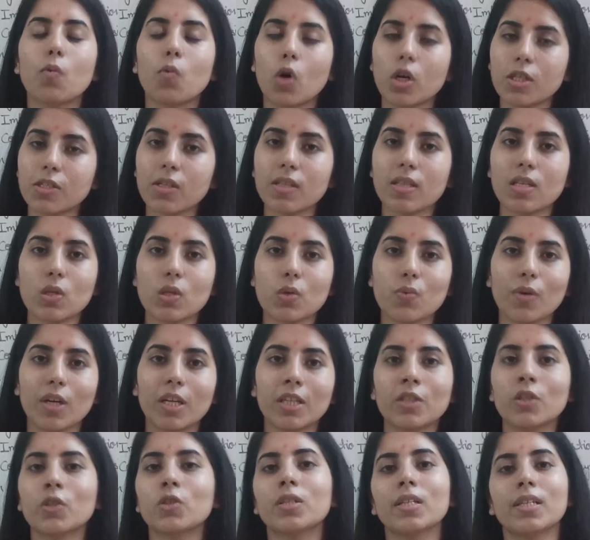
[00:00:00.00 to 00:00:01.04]
watching this
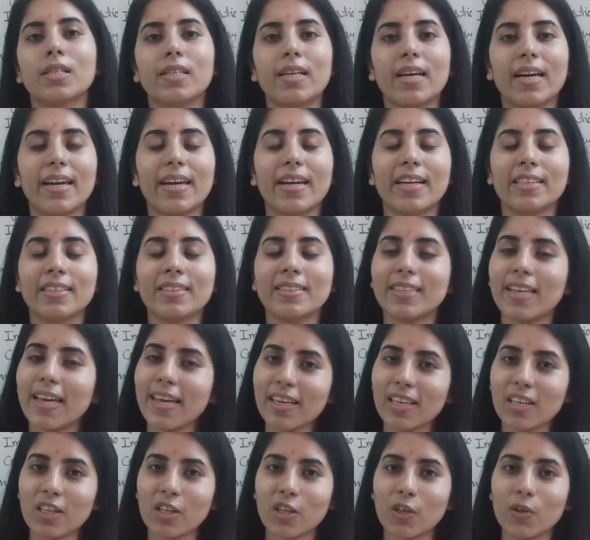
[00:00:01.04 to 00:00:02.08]
video till the end.
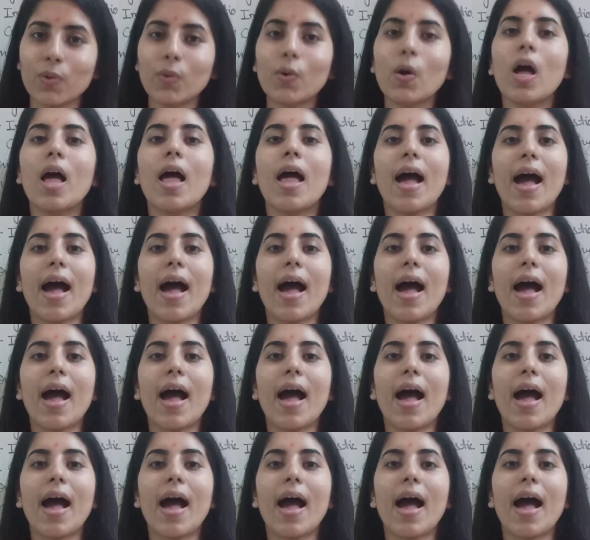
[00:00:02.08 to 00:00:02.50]
Thank you.